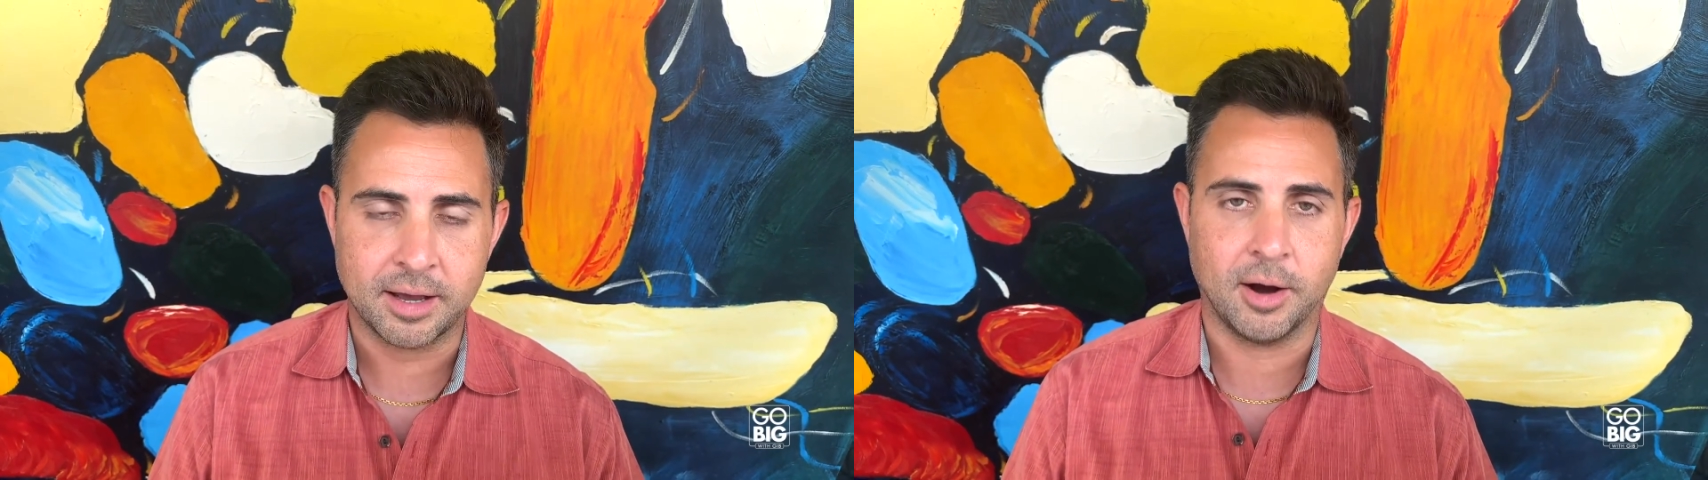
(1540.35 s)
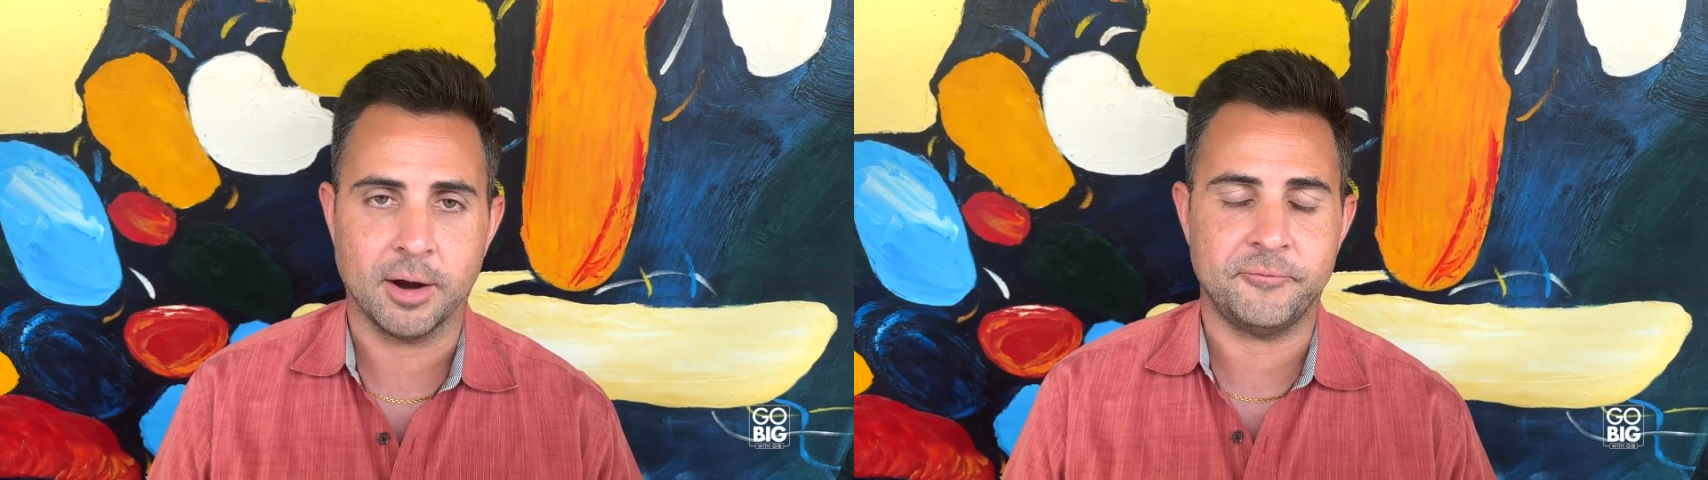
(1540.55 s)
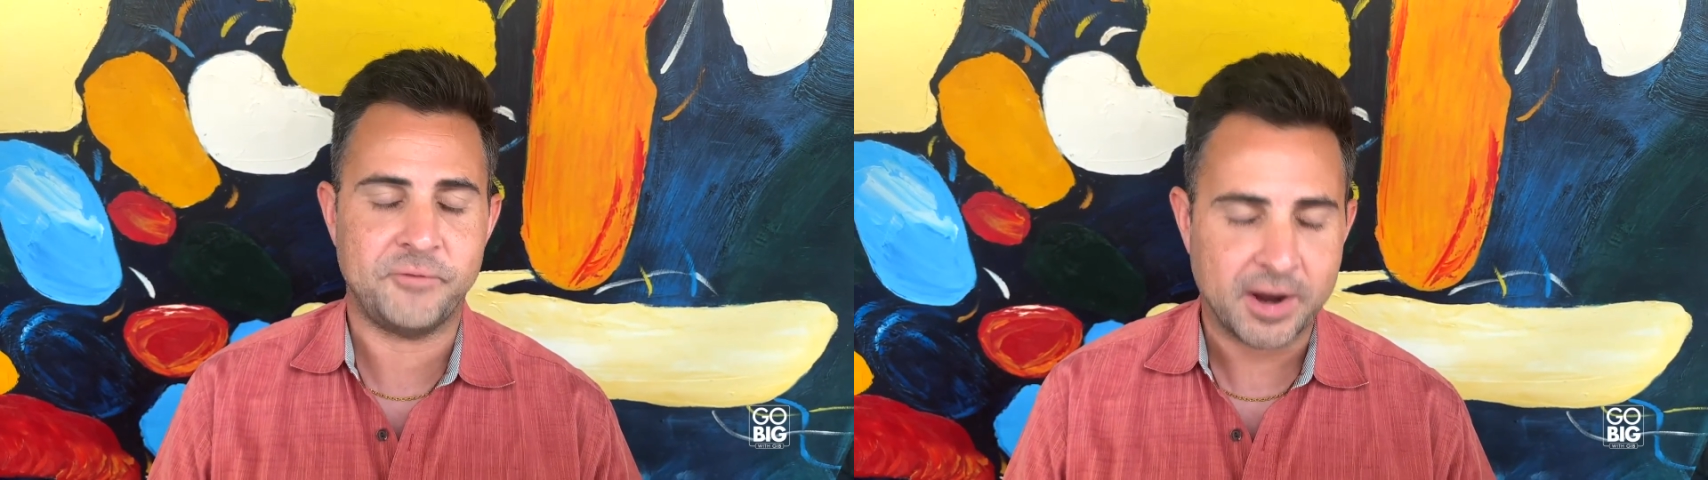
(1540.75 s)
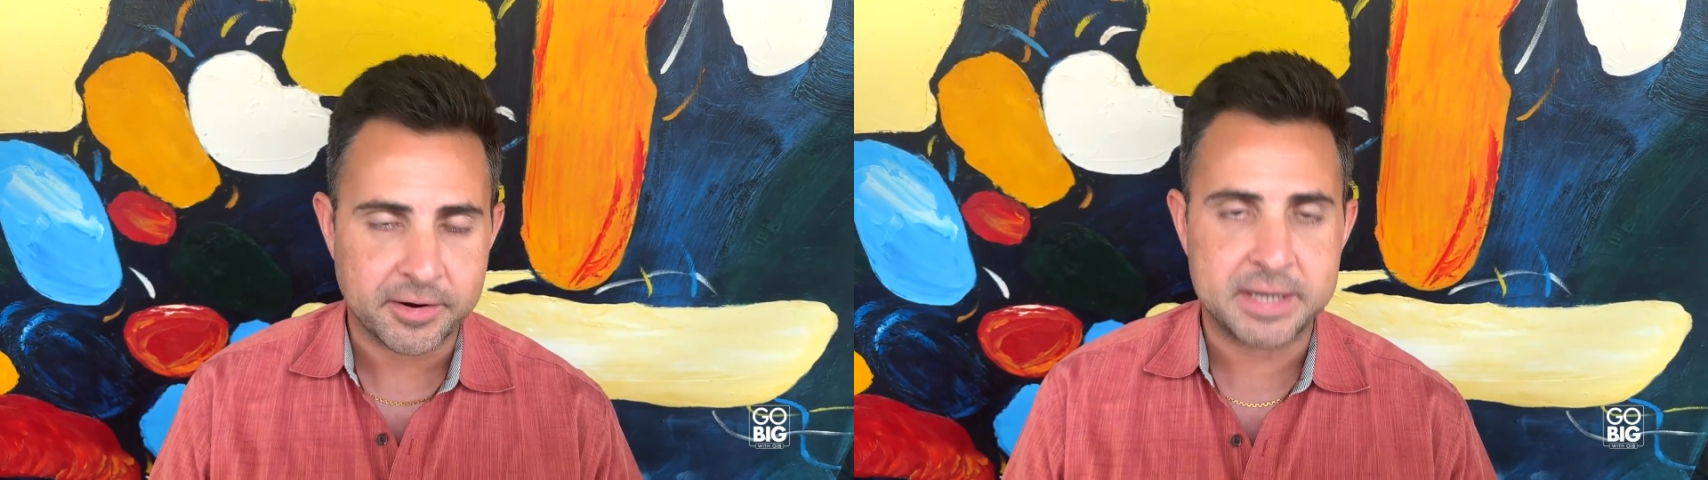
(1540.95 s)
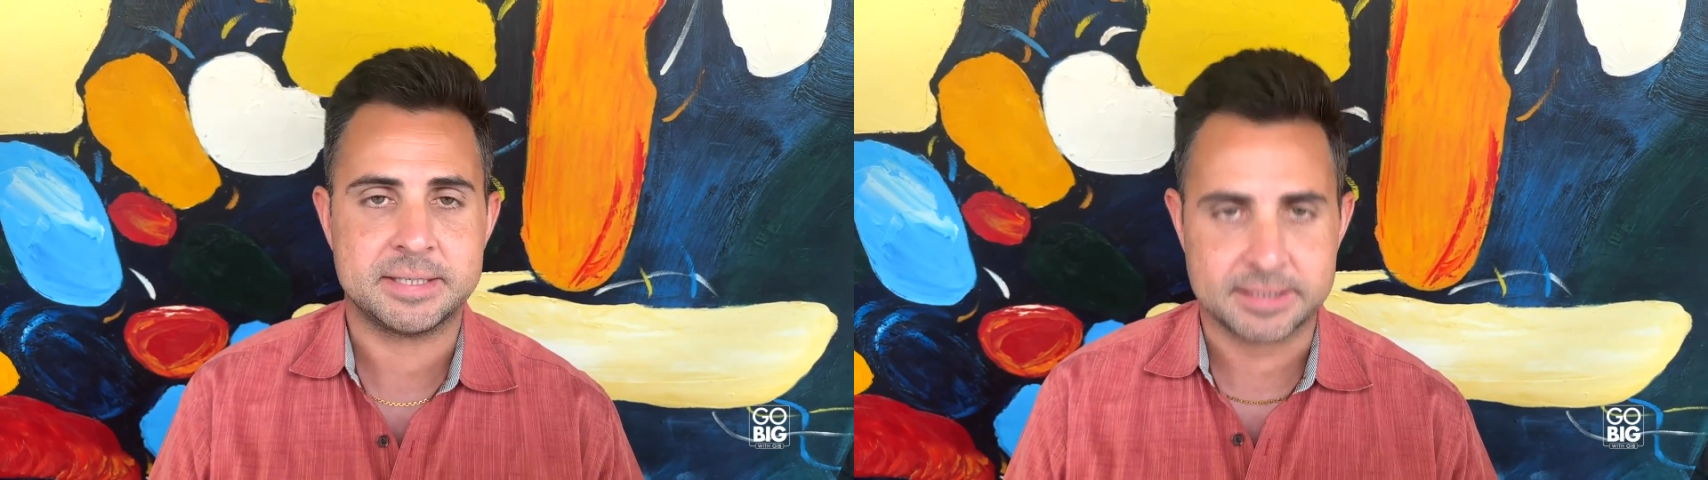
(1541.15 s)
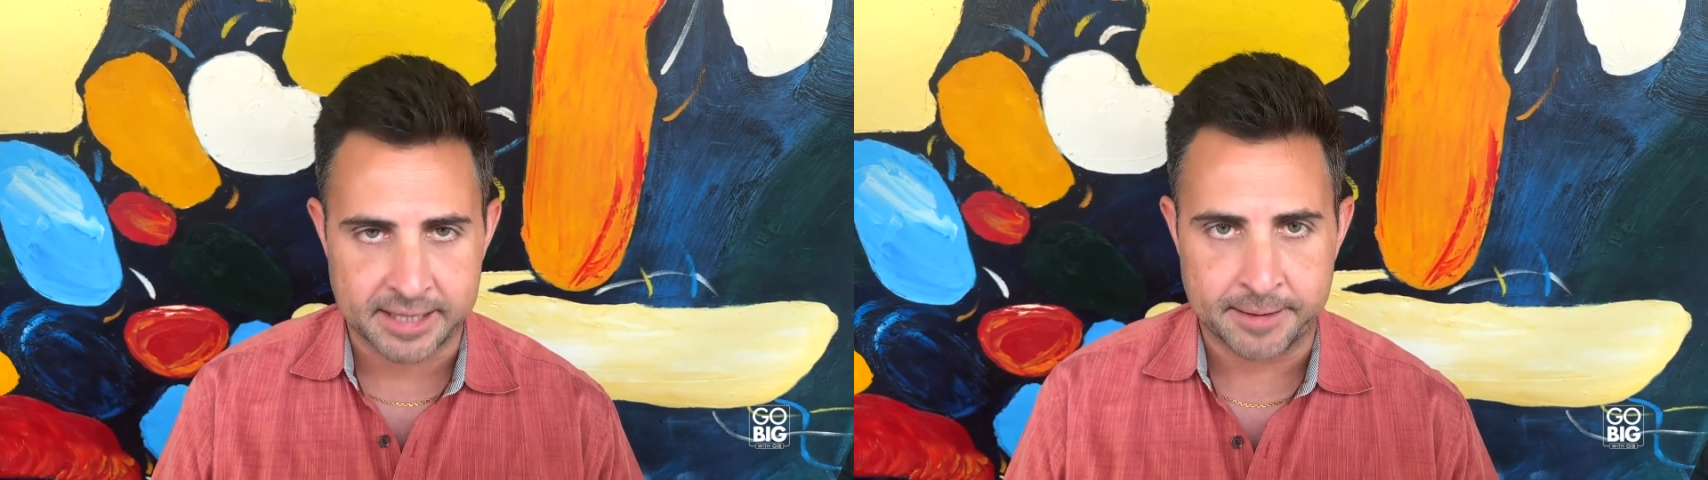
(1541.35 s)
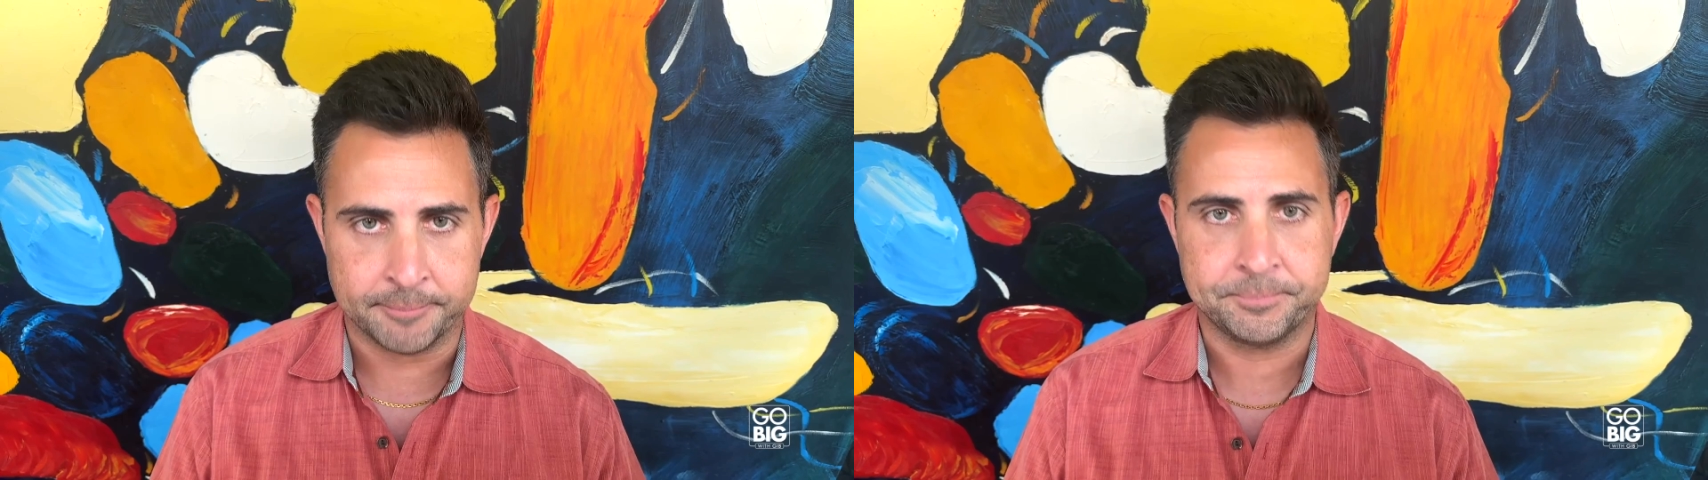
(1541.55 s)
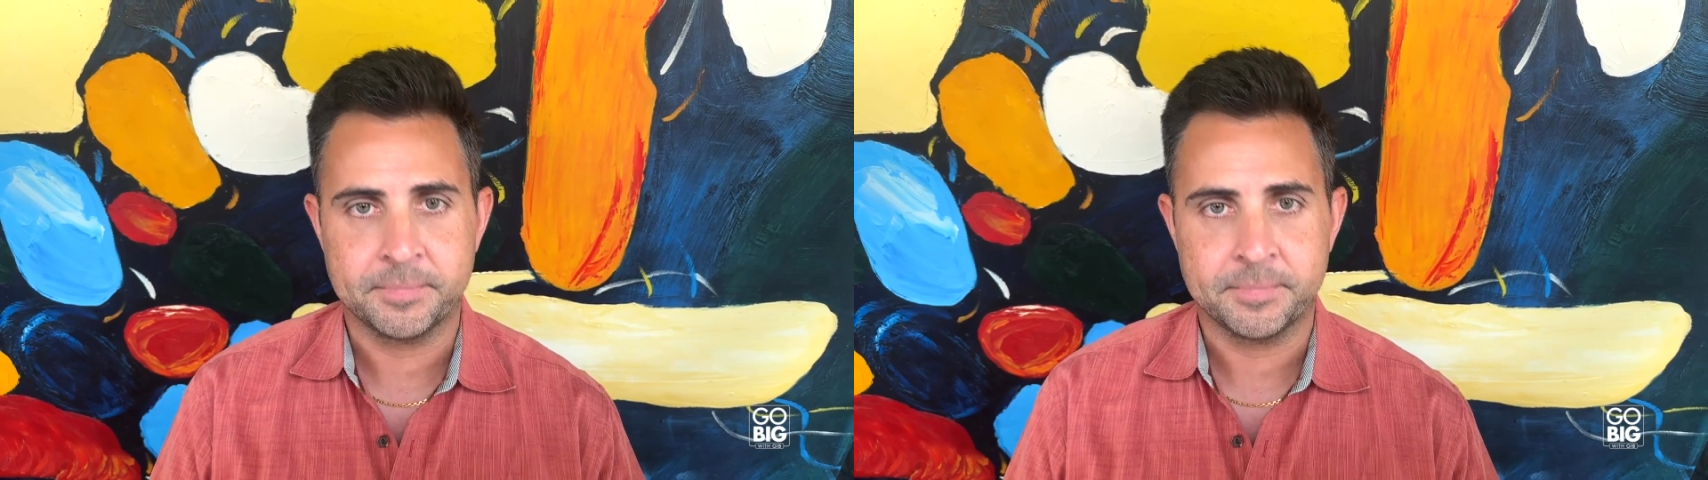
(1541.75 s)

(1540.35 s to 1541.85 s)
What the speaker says: are very slim